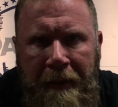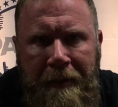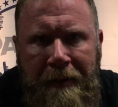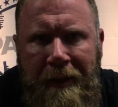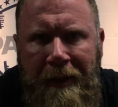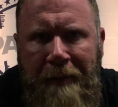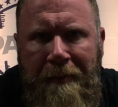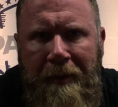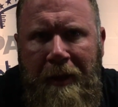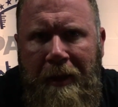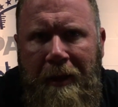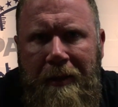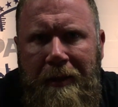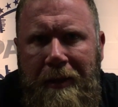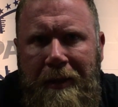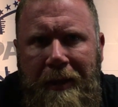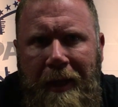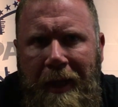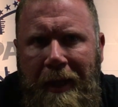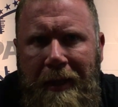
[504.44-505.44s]
Sheepdog
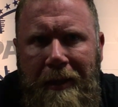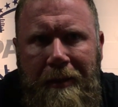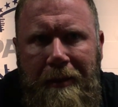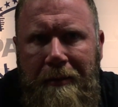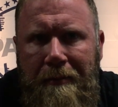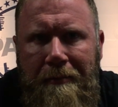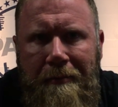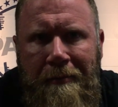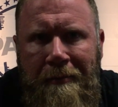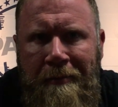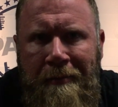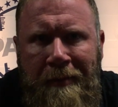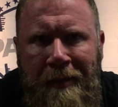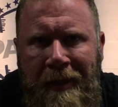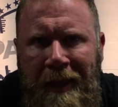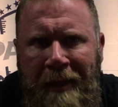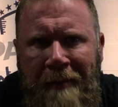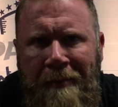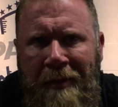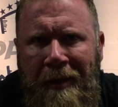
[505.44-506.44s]
Society's
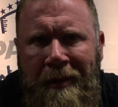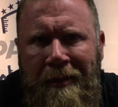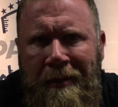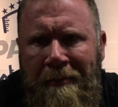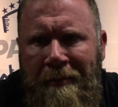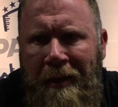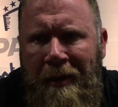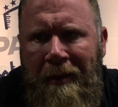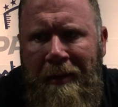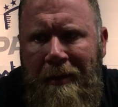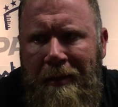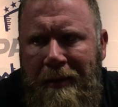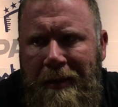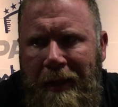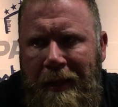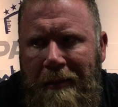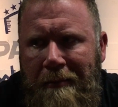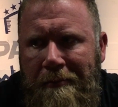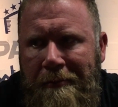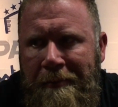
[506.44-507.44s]
ten bucks a month. It's
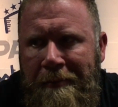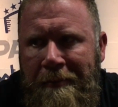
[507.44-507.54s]
like